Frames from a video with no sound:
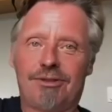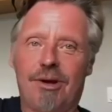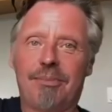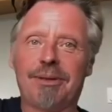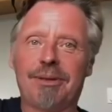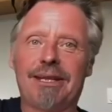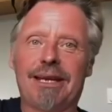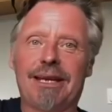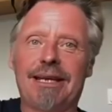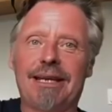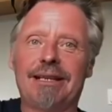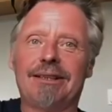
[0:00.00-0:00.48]
of
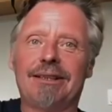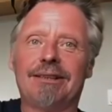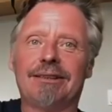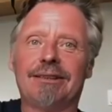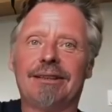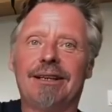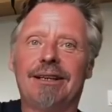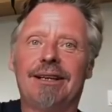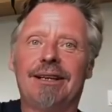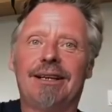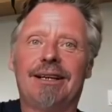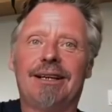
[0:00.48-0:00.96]
the hill
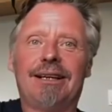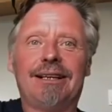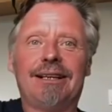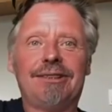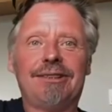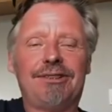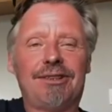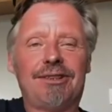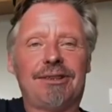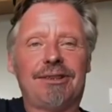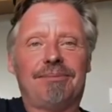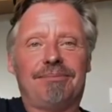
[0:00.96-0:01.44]

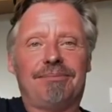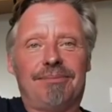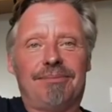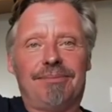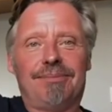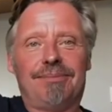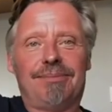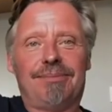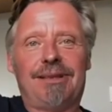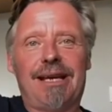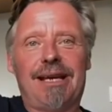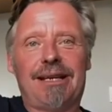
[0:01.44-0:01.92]
to
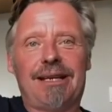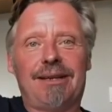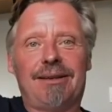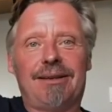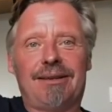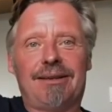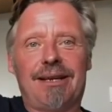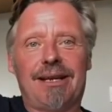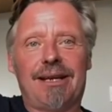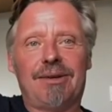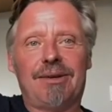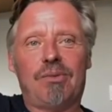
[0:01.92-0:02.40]

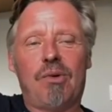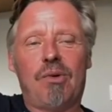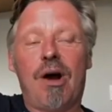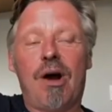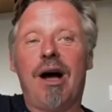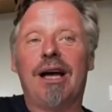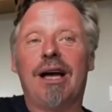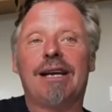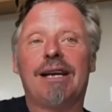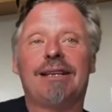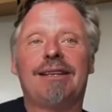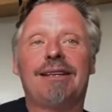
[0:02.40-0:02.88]
get a
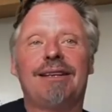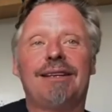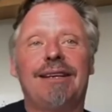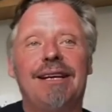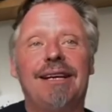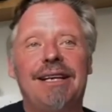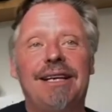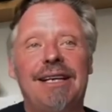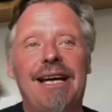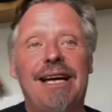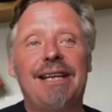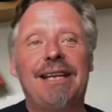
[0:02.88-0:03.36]
wide,
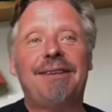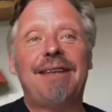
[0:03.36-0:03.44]
and